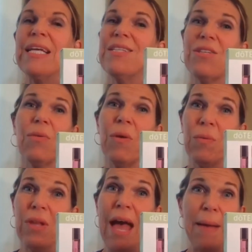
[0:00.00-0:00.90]
so it
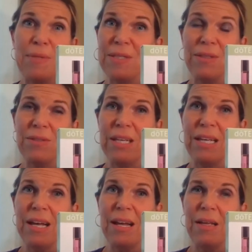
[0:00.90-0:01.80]
will
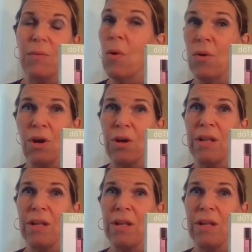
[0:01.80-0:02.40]
absolutely, it won't hurt.